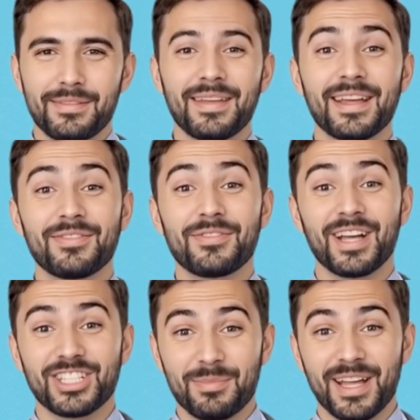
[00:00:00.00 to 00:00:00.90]
If
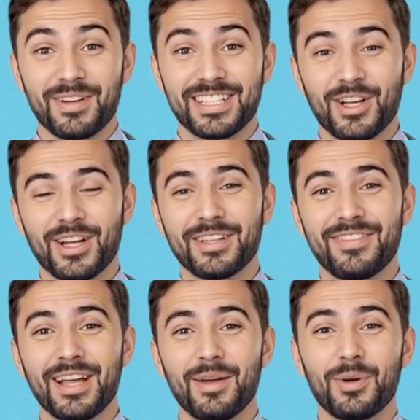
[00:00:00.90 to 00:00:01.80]
fresh berries aren't
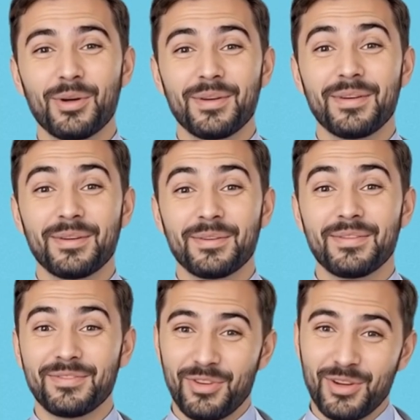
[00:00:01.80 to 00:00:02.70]
available,
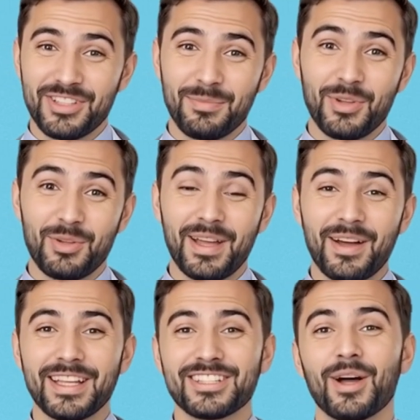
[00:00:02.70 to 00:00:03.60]
frozen
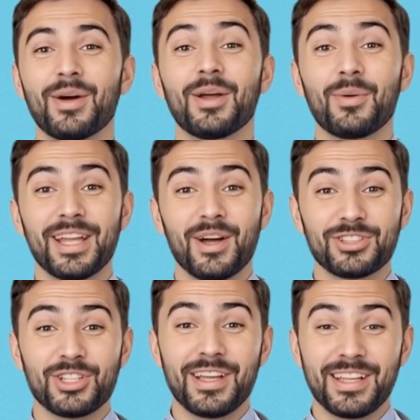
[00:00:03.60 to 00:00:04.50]
blueberries are a great
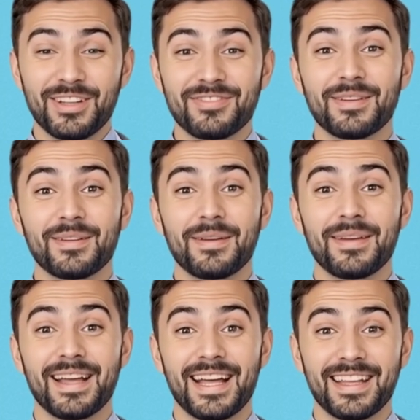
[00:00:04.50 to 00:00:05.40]
alternative,
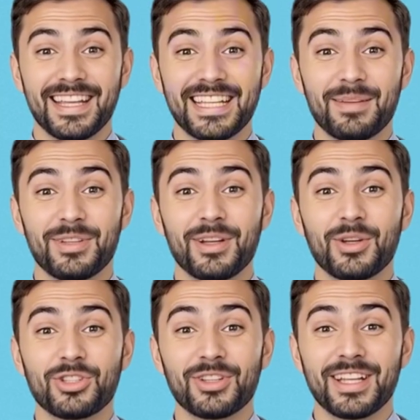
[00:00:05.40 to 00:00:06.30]
and they keep their
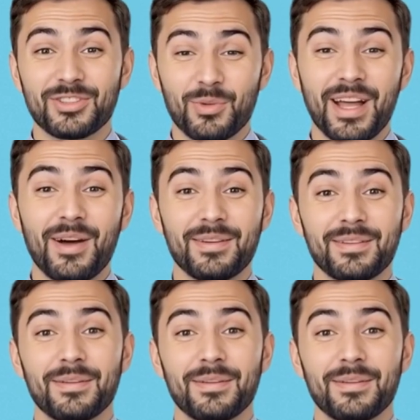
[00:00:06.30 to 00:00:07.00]
nutrients well.